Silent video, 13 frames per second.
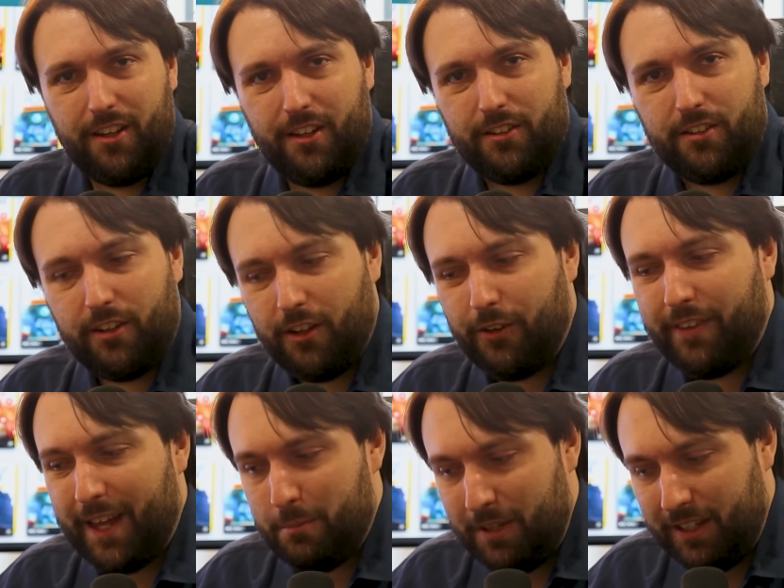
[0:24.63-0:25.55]
So you know what
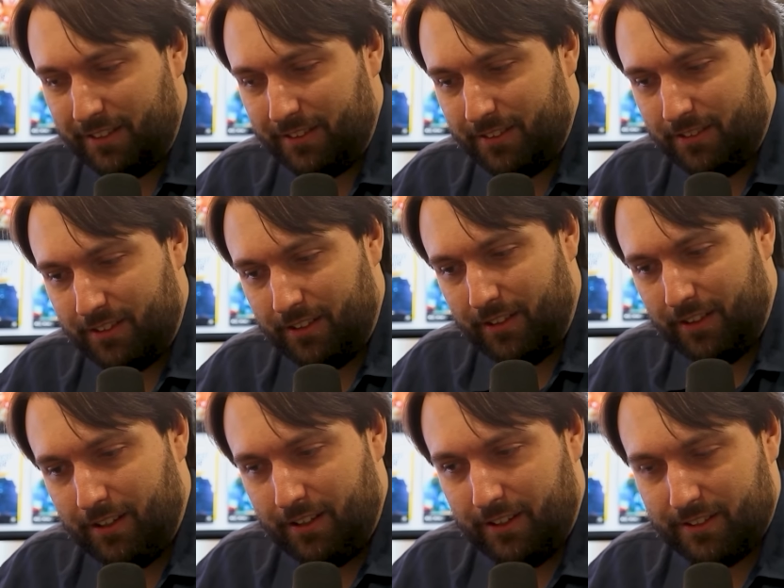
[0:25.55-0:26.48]
that means?
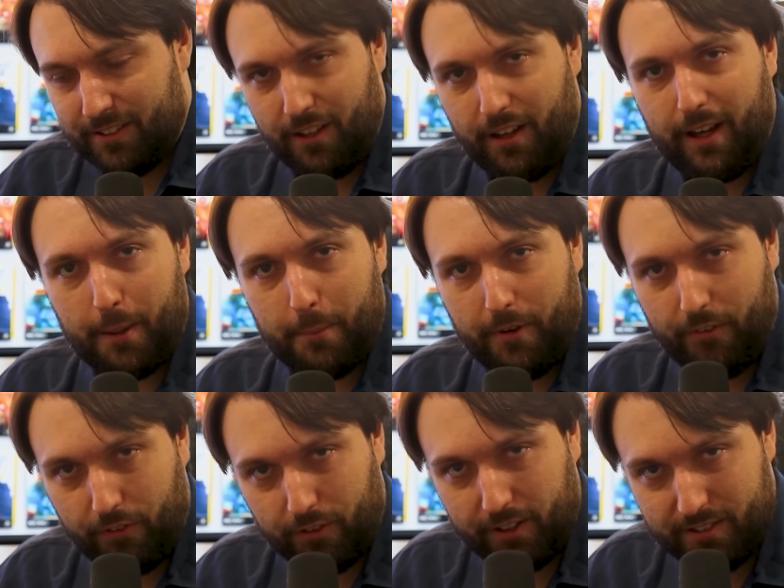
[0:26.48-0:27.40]
It's time
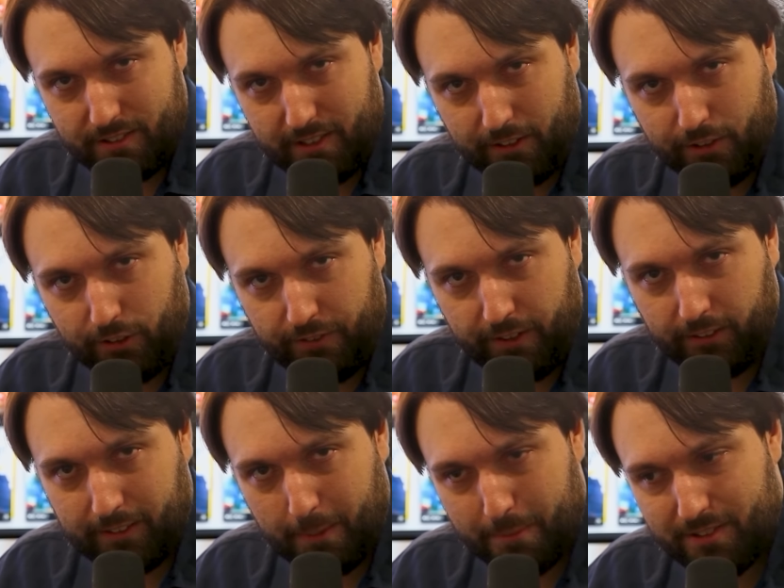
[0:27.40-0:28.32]
for a cynical
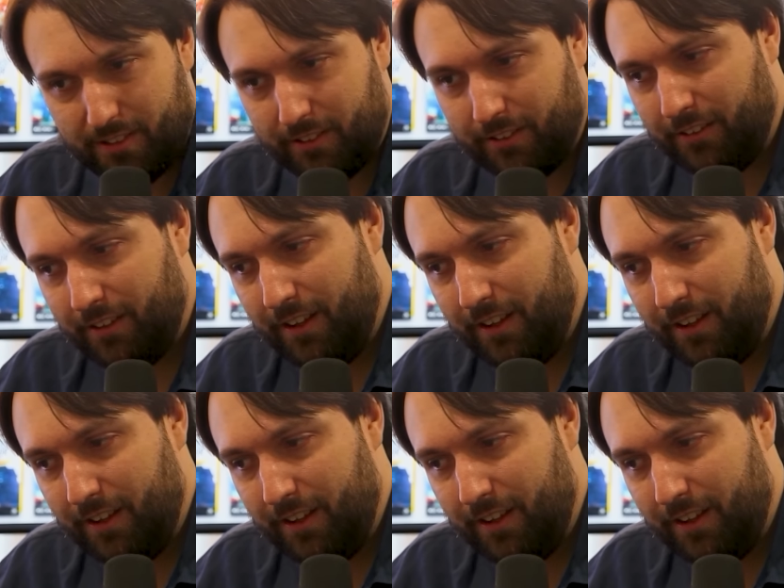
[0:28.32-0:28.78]
filler episode.